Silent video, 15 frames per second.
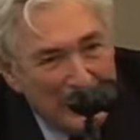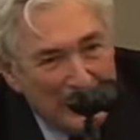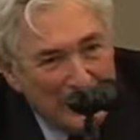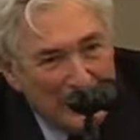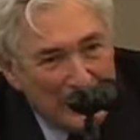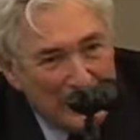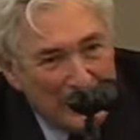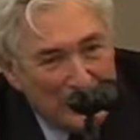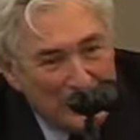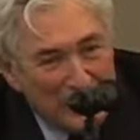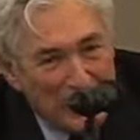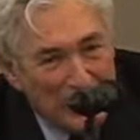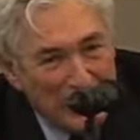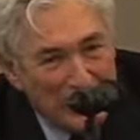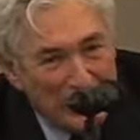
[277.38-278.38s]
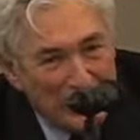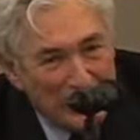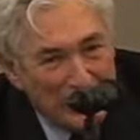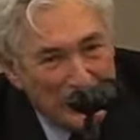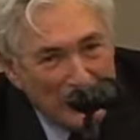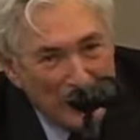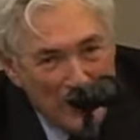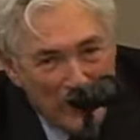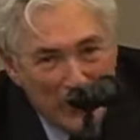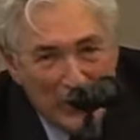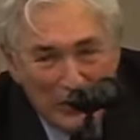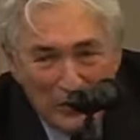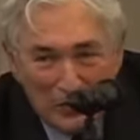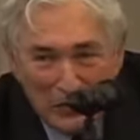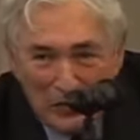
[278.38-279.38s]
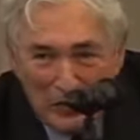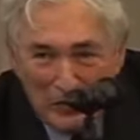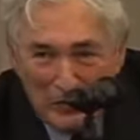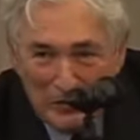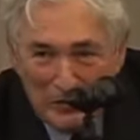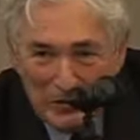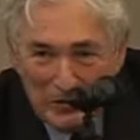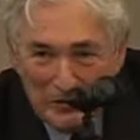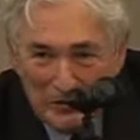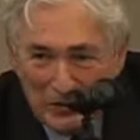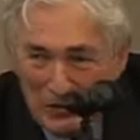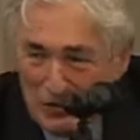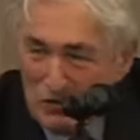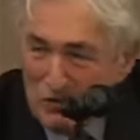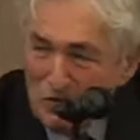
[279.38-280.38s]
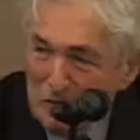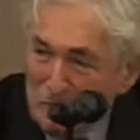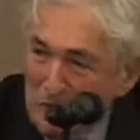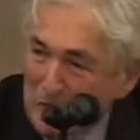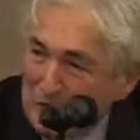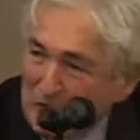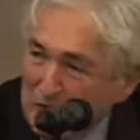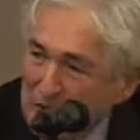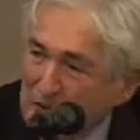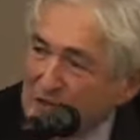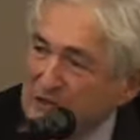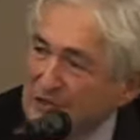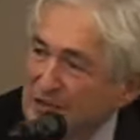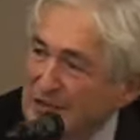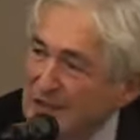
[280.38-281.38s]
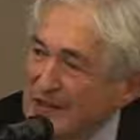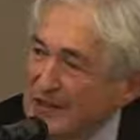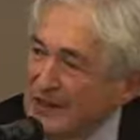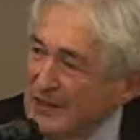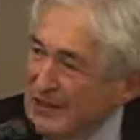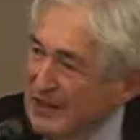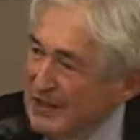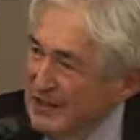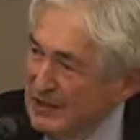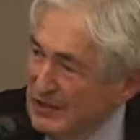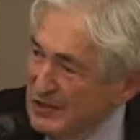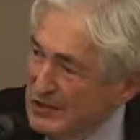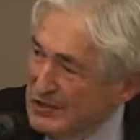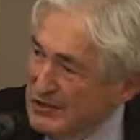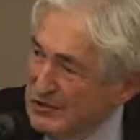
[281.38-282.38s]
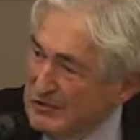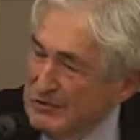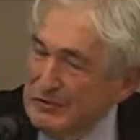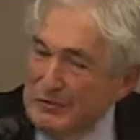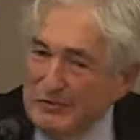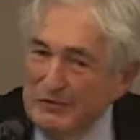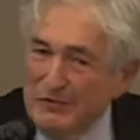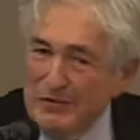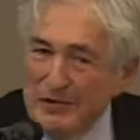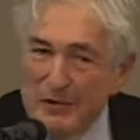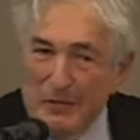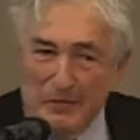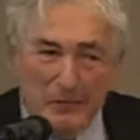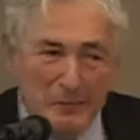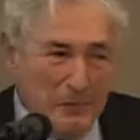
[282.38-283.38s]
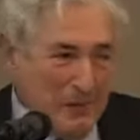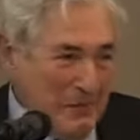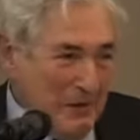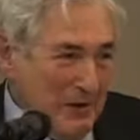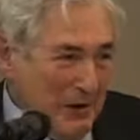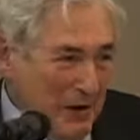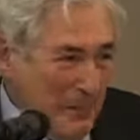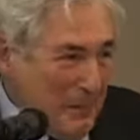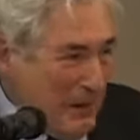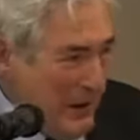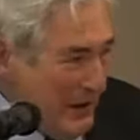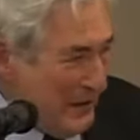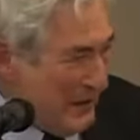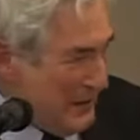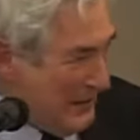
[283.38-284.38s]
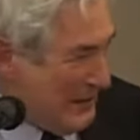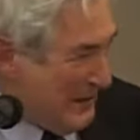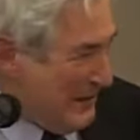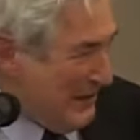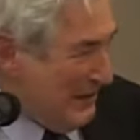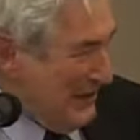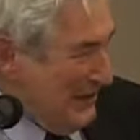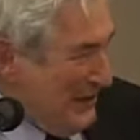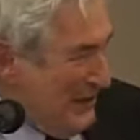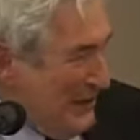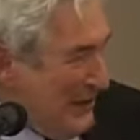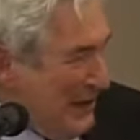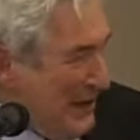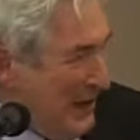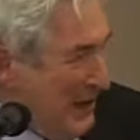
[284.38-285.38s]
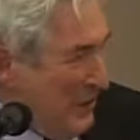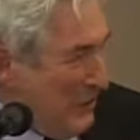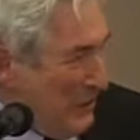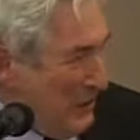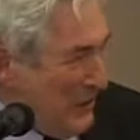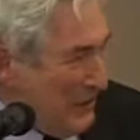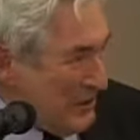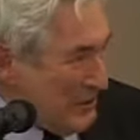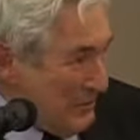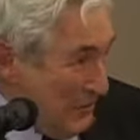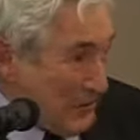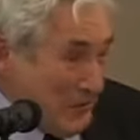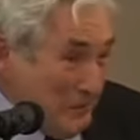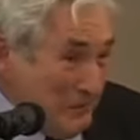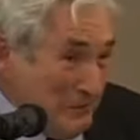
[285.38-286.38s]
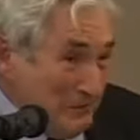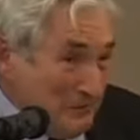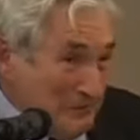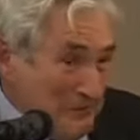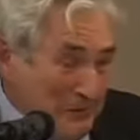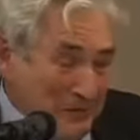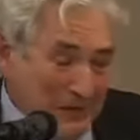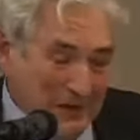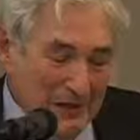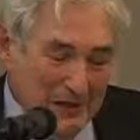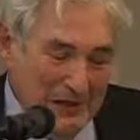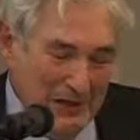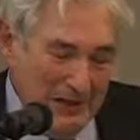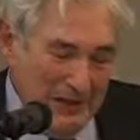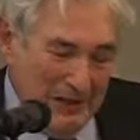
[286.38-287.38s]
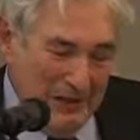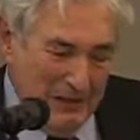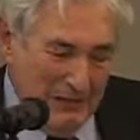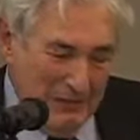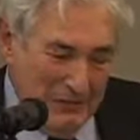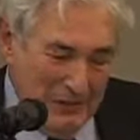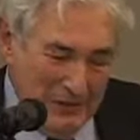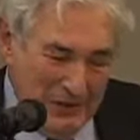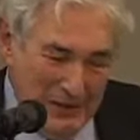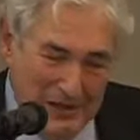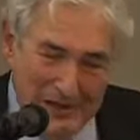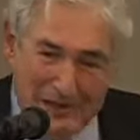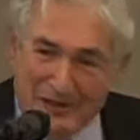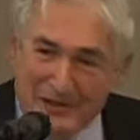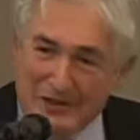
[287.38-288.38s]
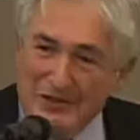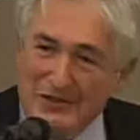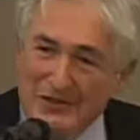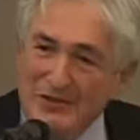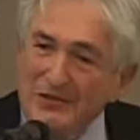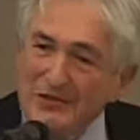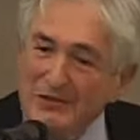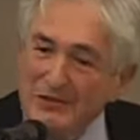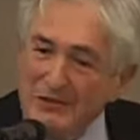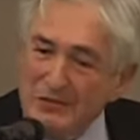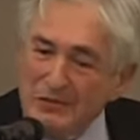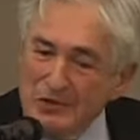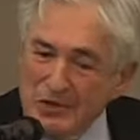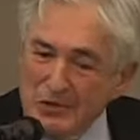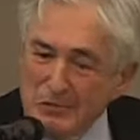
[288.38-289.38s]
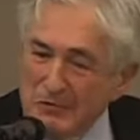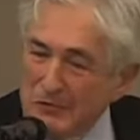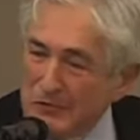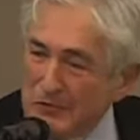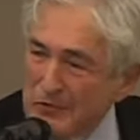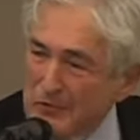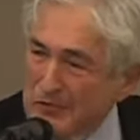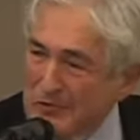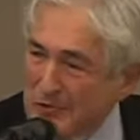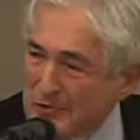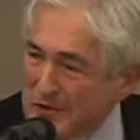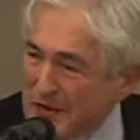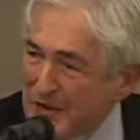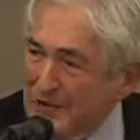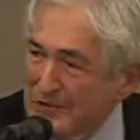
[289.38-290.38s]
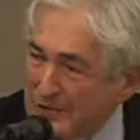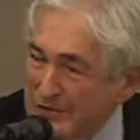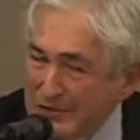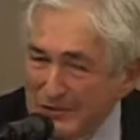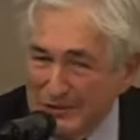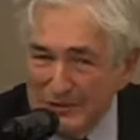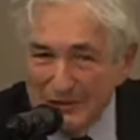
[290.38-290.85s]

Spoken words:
things have changed a lot in terms of the issue of poverty and the issue of the number of people on our planet and how we're structured. For the years just before 2000,